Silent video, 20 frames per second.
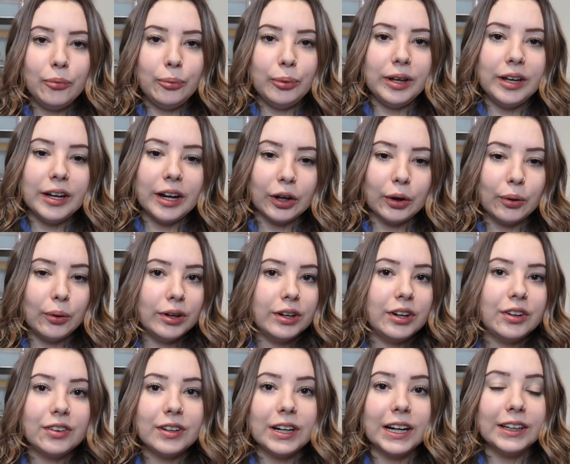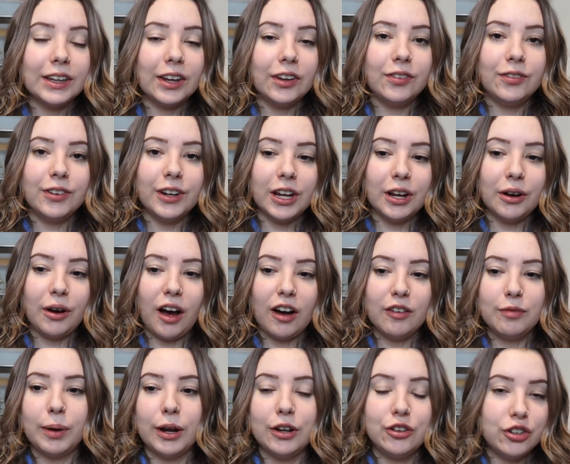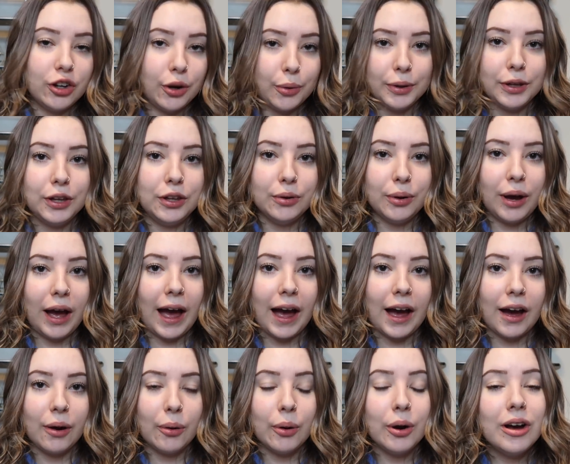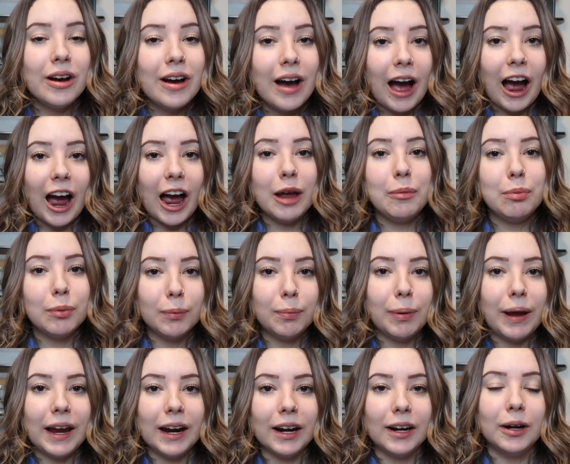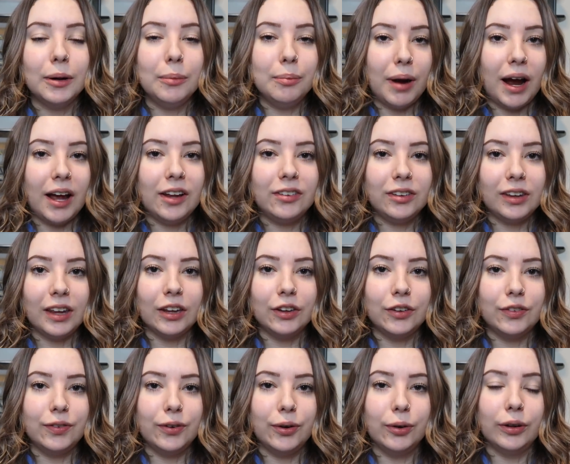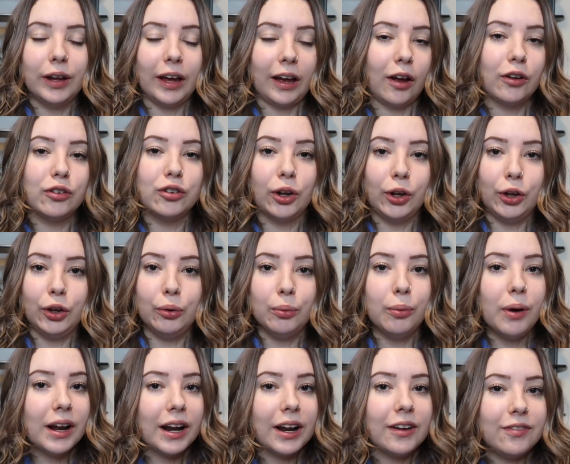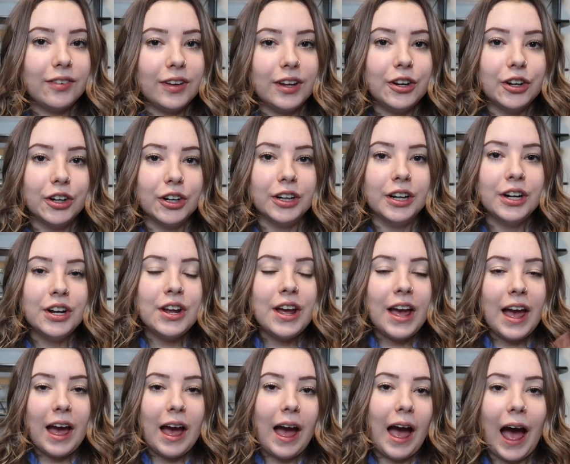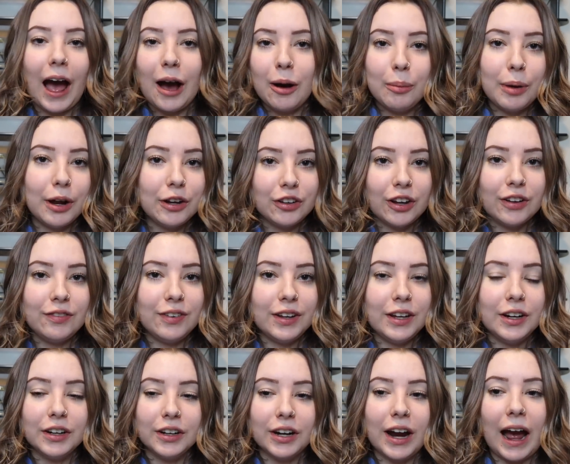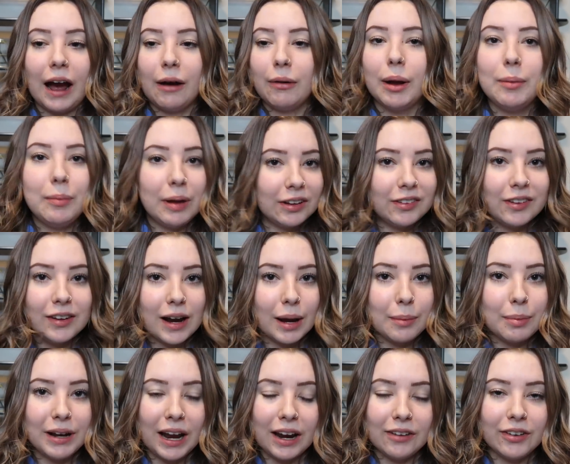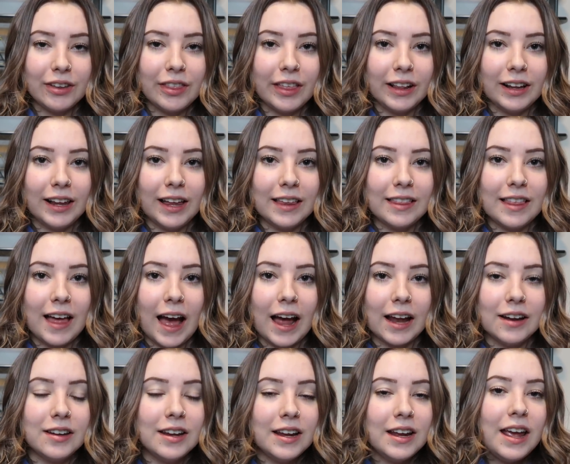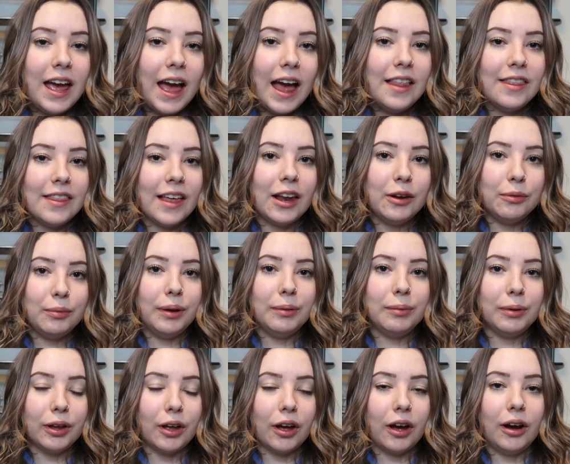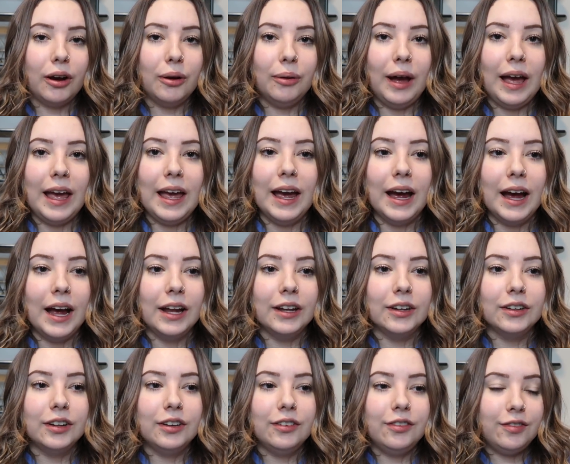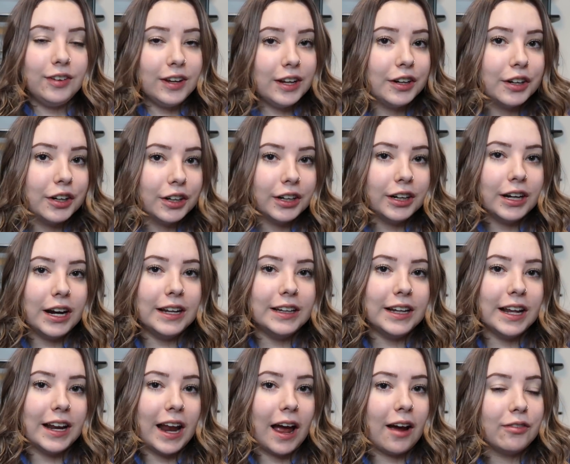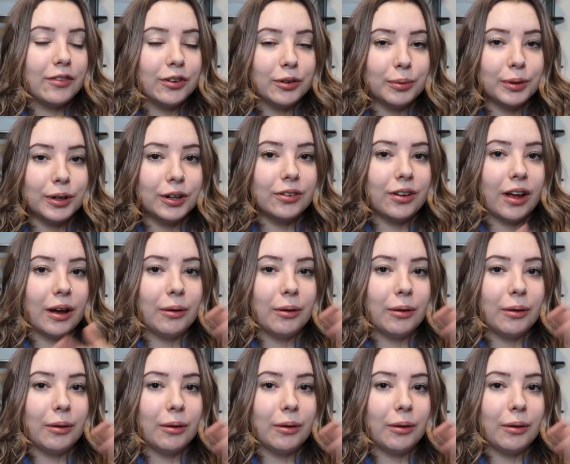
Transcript: we are going to start this video off by showing you how I prepare my skink's food. Like, I'll show you what I feed her, how much I feed her, how I mix it up, and everything like that. And then we will go and feed her, and then afterwards